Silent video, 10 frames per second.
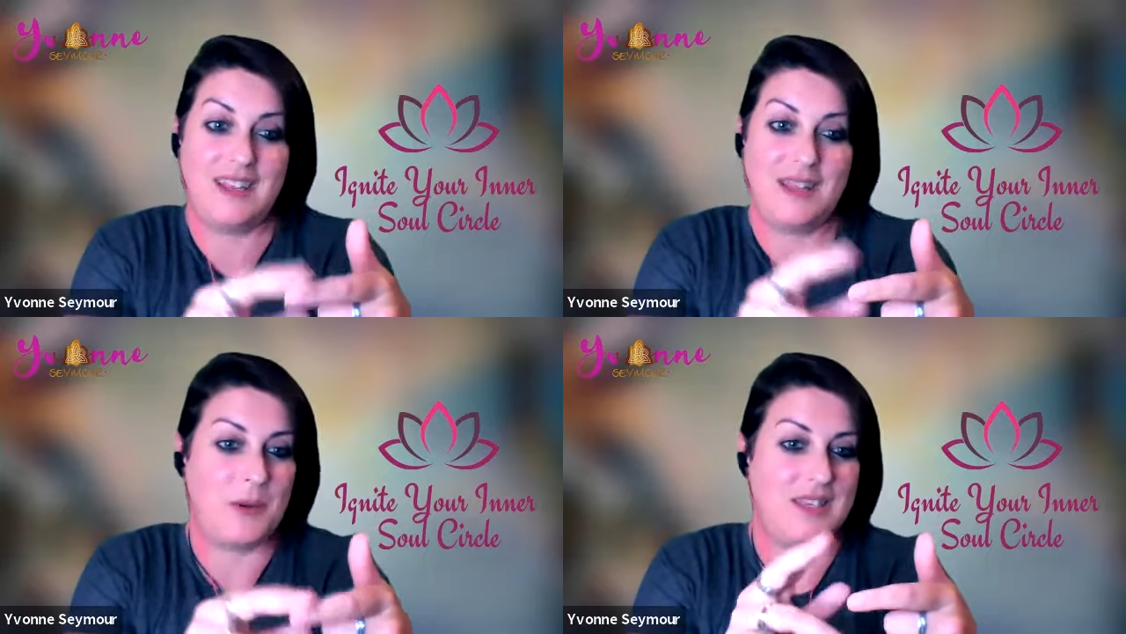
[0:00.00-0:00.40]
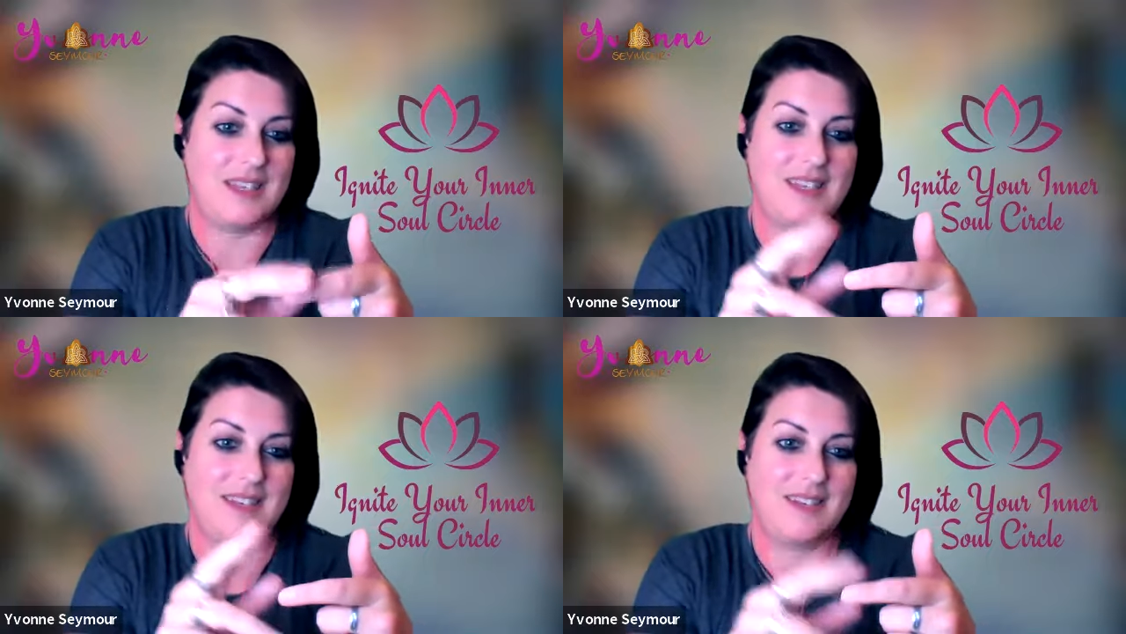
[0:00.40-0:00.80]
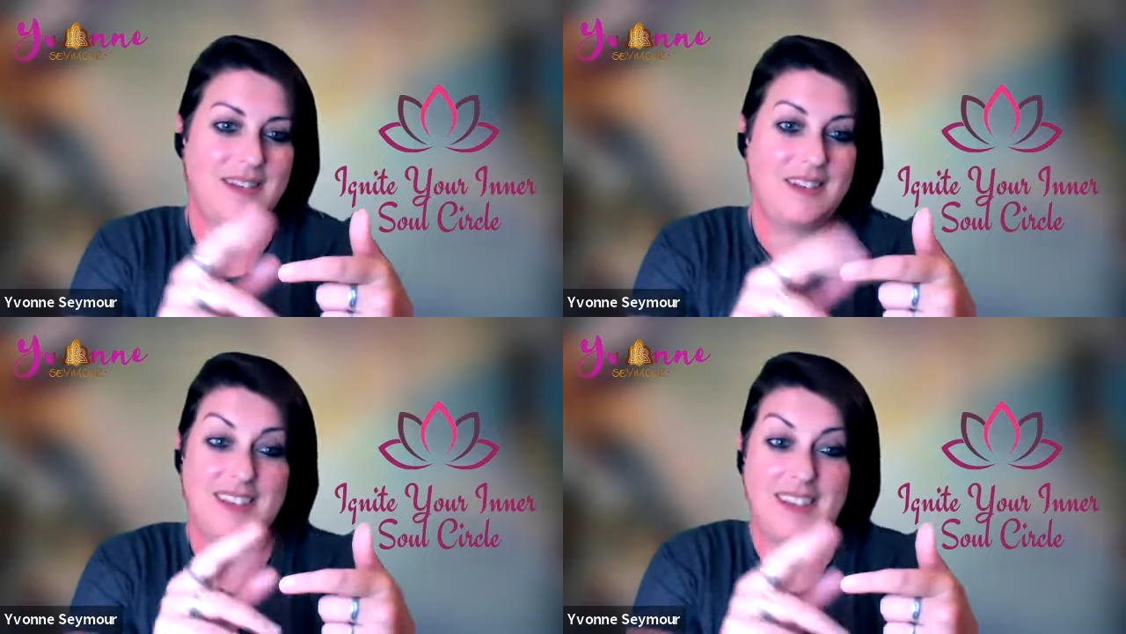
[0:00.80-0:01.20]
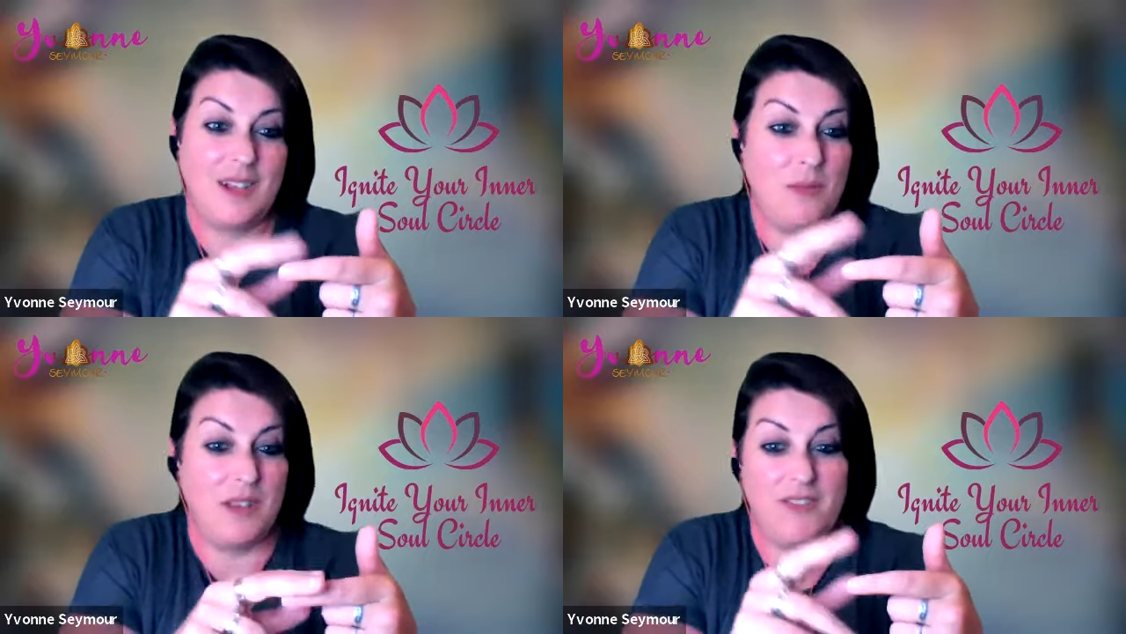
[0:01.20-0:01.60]
in the present. Because
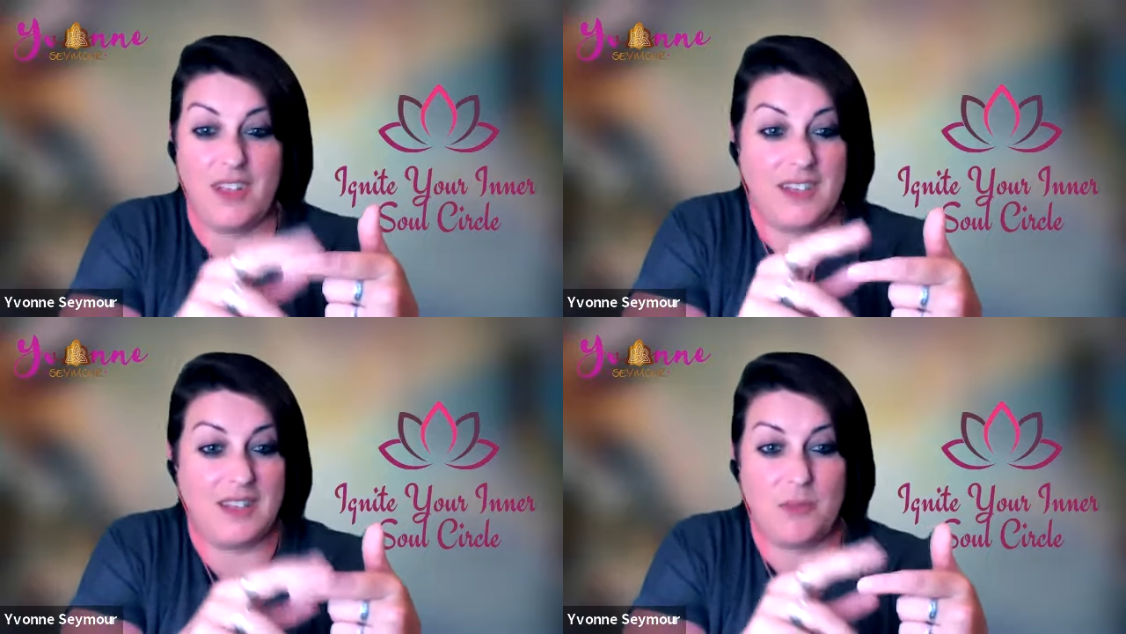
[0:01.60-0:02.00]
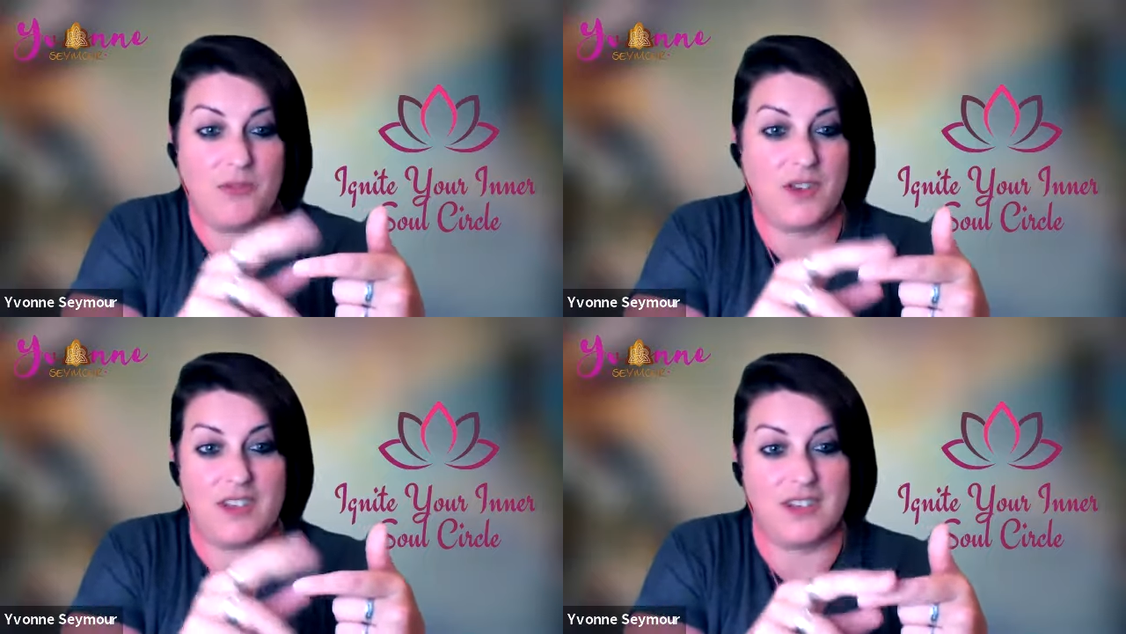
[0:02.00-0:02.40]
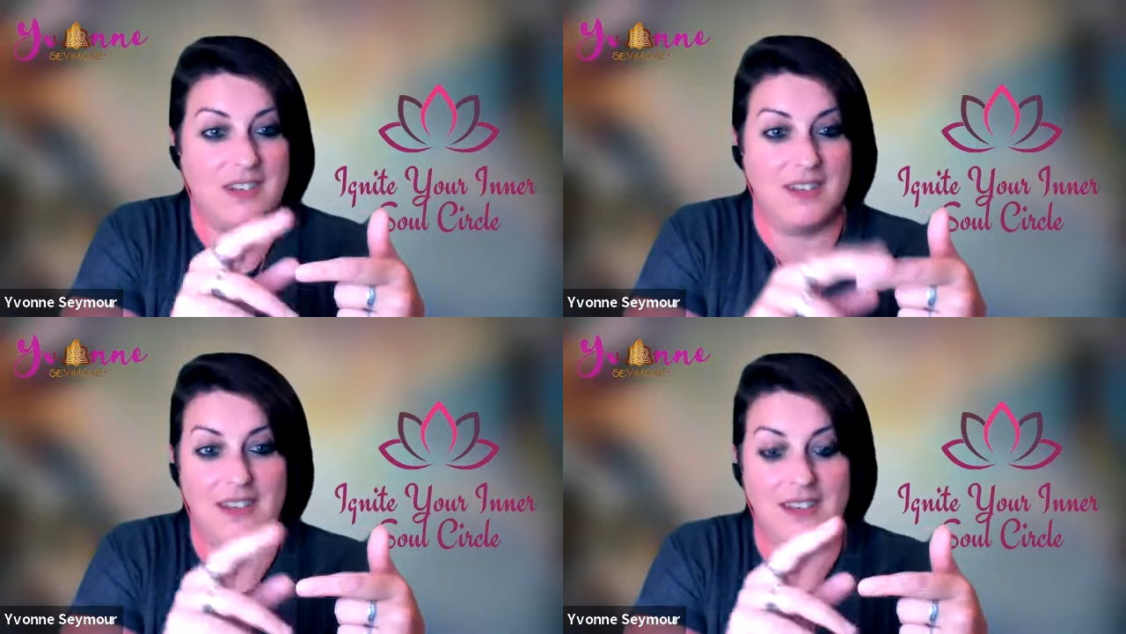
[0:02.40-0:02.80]
that's all we that's all we've got.